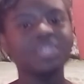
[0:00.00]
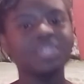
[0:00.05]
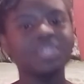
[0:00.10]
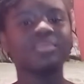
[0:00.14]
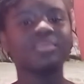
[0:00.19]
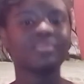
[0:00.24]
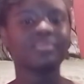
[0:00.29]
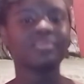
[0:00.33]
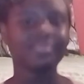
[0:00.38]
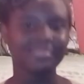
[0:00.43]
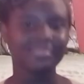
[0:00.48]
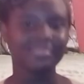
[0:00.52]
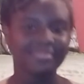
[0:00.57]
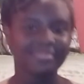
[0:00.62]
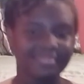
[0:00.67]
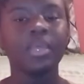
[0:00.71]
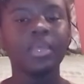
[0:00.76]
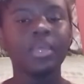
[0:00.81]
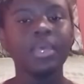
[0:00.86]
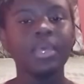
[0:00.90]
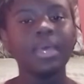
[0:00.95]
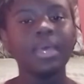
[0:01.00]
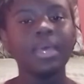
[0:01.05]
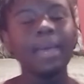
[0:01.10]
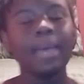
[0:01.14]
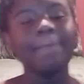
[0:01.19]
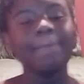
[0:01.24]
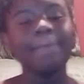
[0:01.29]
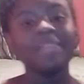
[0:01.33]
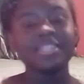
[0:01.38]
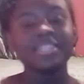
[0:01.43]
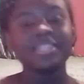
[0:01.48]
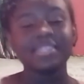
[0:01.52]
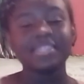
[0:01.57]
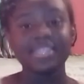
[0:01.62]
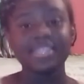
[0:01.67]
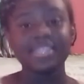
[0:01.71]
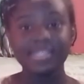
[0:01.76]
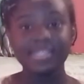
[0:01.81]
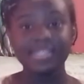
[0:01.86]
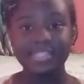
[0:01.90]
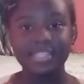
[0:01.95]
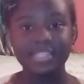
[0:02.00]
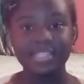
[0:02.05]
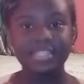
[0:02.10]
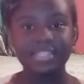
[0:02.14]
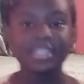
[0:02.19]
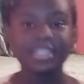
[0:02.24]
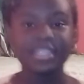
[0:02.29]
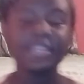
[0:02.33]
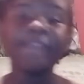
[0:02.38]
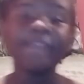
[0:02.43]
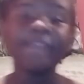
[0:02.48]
too. But since this is a